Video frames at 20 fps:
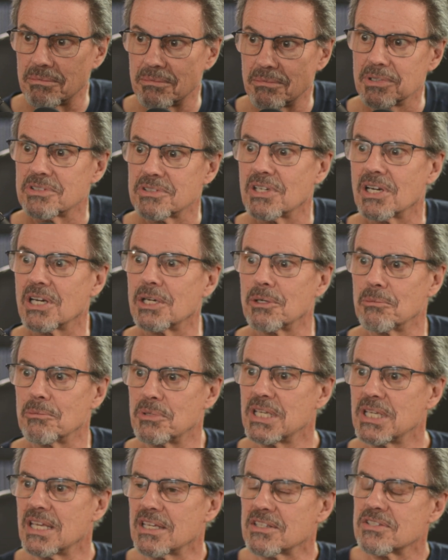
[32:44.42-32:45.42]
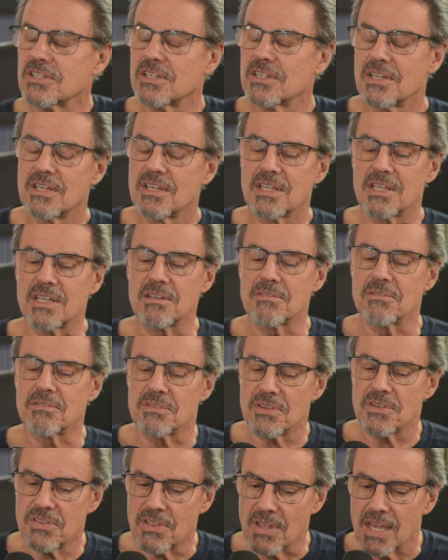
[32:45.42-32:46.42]
much higher beings,
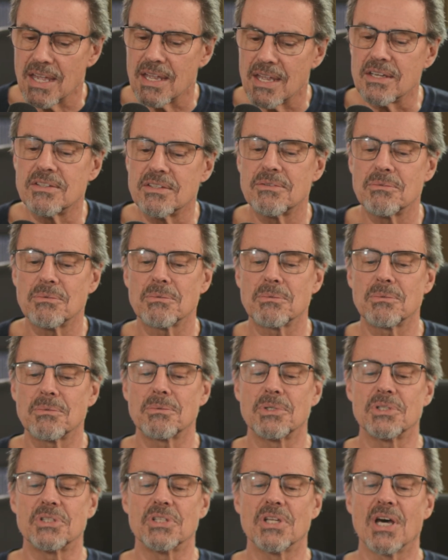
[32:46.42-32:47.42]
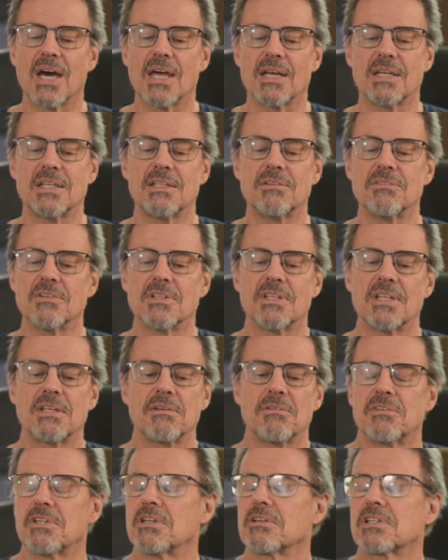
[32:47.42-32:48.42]
even they would not even,
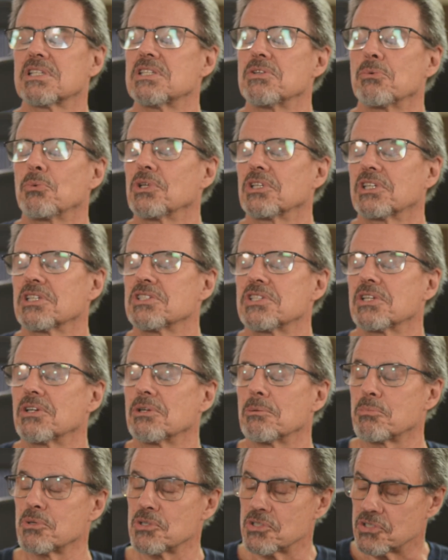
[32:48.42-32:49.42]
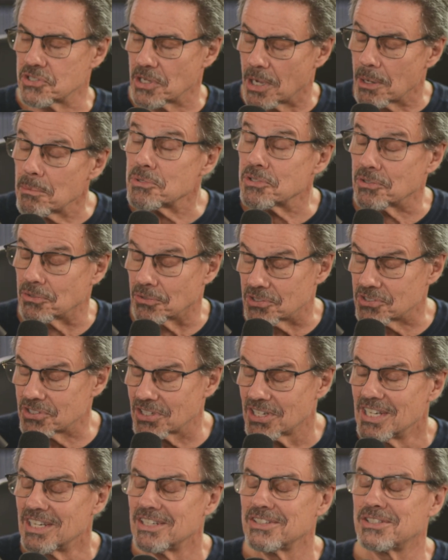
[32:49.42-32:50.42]
they would consider it
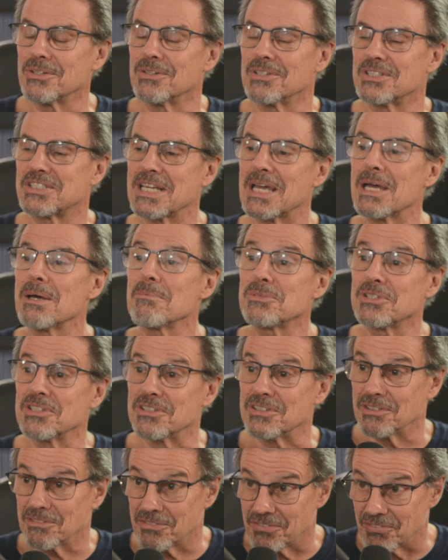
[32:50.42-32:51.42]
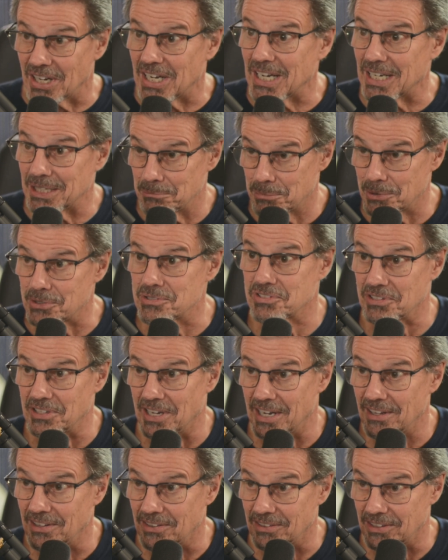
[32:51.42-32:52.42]
presumptuous to attempt to define
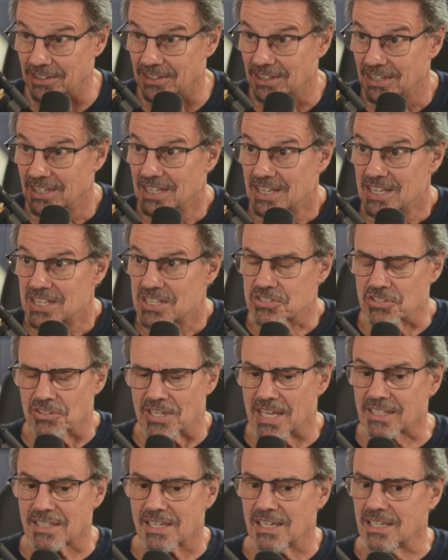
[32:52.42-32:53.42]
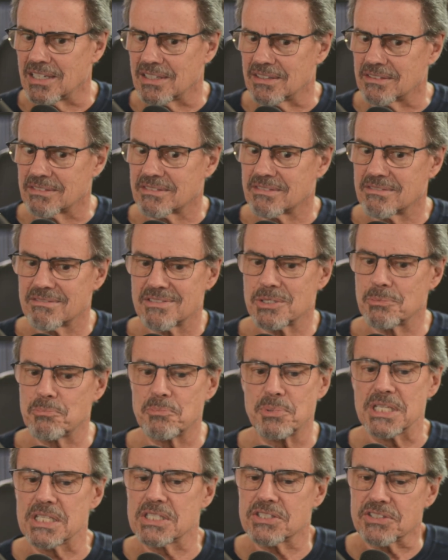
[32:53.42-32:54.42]
personality. So that kind of
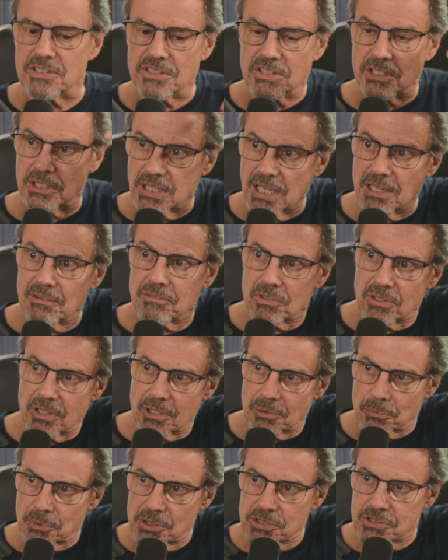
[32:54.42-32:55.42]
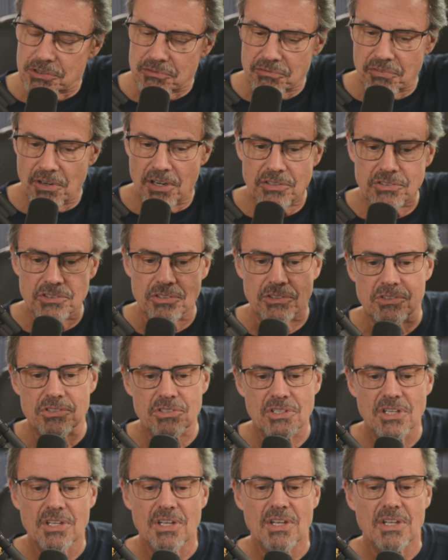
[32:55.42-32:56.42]
speaks to the level on which it
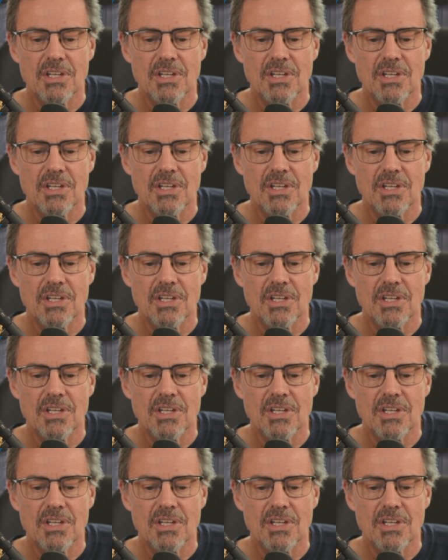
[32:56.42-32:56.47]
functions.